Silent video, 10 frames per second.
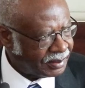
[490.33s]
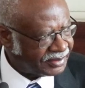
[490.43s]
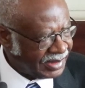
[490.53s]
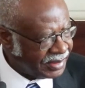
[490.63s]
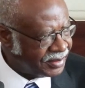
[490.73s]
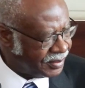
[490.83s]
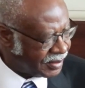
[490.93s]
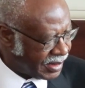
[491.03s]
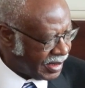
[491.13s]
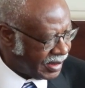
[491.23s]
Thank
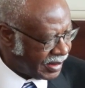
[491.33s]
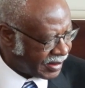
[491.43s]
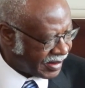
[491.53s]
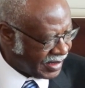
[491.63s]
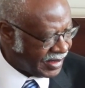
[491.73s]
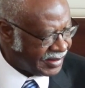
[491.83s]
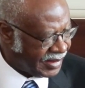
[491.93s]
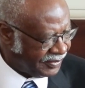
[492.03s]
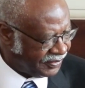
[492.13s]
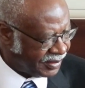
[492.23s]
you,
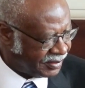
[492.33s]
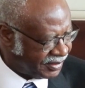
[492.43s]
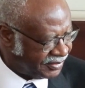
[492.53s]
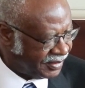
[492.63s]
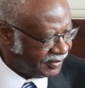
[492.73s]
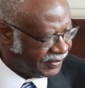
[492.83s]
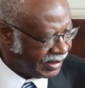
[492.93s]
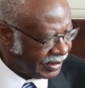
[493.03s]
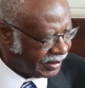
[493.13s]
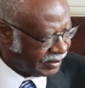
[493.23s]
Kenya, for
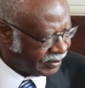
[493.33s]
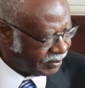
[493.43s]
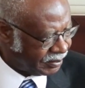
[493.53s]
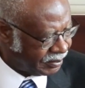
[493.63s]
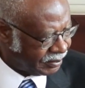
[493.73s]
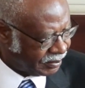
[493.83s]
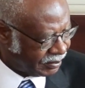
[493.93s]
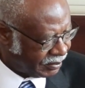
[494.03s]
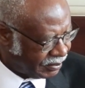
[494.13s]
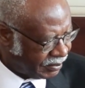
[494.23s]
receiving
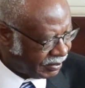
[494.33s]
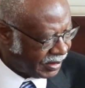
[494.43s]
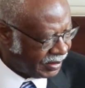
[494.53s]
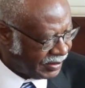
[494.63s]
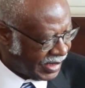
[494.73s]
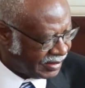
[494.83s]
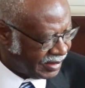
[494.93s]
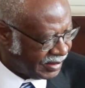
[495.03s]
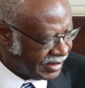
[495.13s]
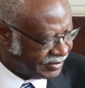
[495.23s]
the
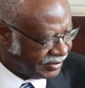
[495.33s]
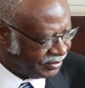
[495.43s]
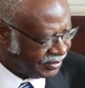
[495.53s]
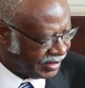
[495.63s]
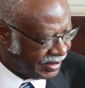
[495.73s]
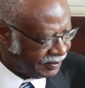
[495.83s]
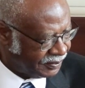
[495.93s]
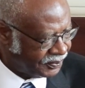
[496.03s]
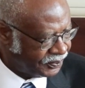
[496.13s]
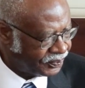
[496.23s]
United Nations here.
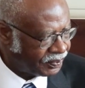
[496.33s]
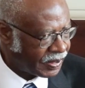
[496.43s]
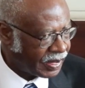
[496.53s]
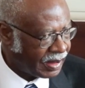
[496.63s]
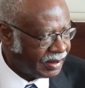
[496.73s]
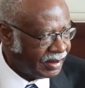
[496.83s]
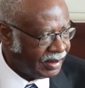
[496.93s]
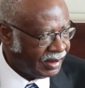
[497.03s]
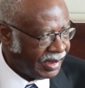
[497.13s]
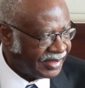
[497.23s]

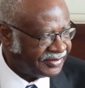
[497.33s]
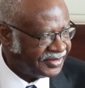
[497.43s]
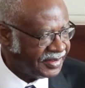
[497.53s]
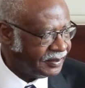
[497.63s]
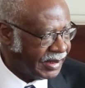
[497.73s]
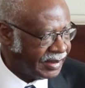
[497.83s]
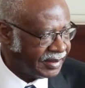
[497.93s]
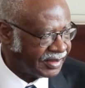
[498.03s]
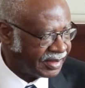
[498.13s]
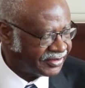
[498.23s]
I see
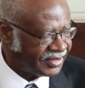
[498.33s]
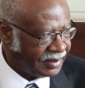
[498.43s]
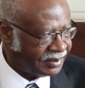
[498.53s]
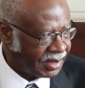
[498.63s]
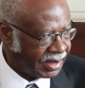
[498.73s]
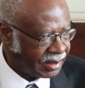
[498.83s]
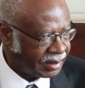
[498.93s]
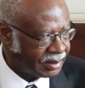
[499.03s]
many things happening.